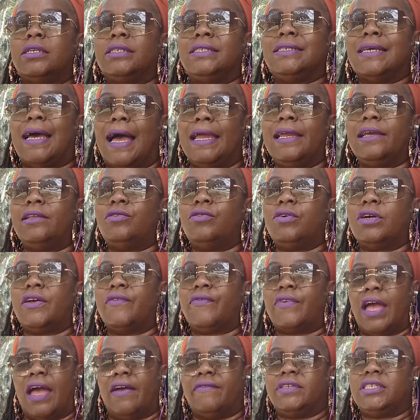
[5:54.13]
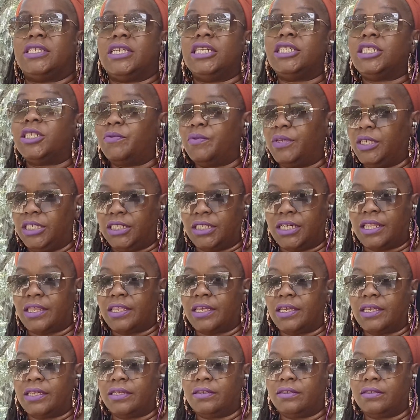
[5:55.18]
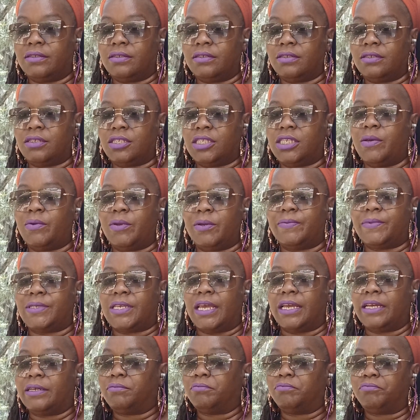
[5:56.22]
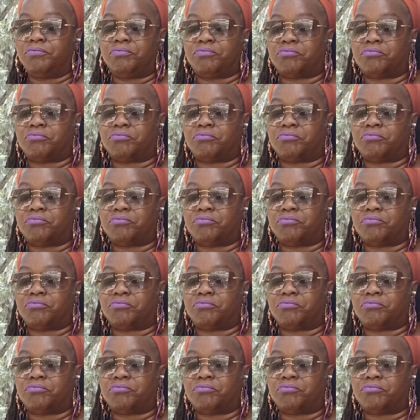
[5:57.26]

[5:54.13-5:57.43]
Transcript: dialogue of conversation with each other. See what I'm saying?